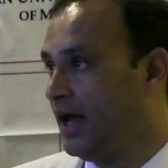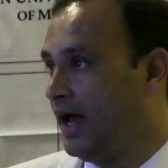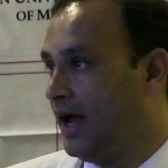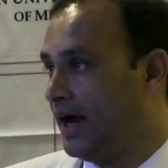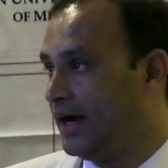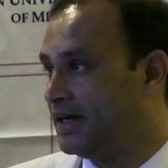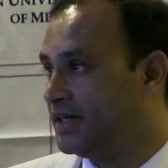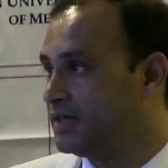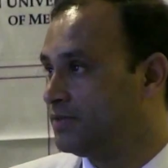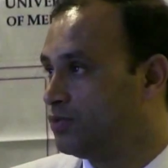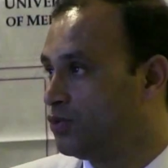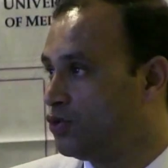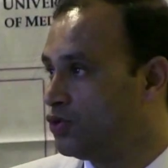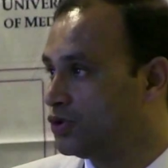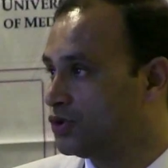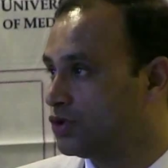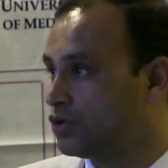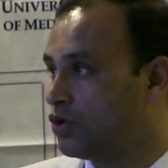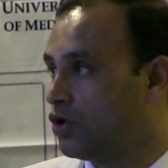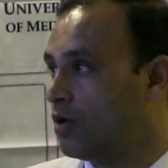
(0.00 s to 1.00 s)
and is
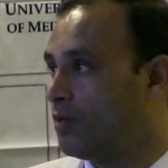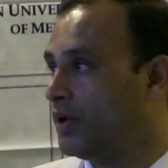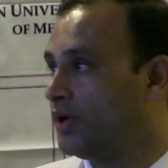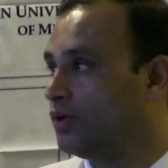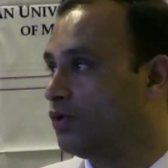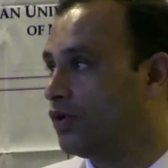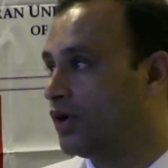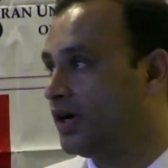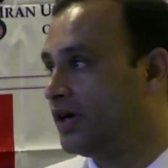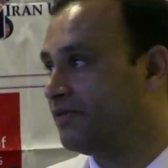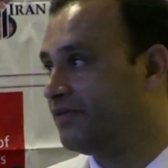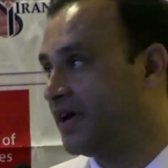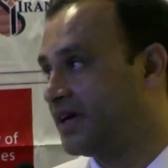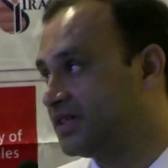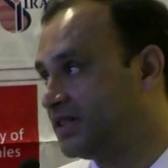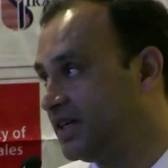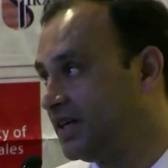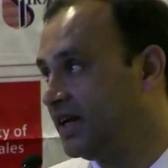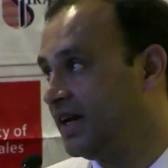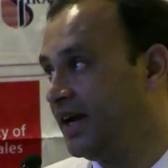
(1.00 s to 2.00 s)
most common oral
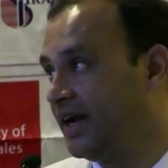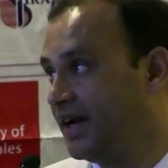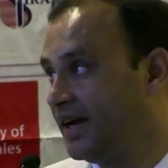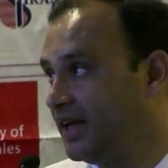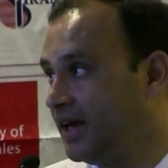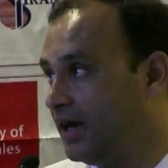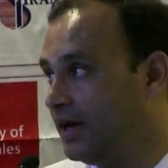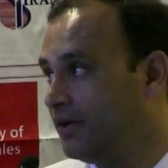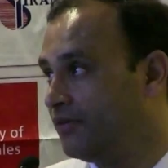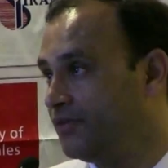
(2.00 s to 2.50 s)
infection in India,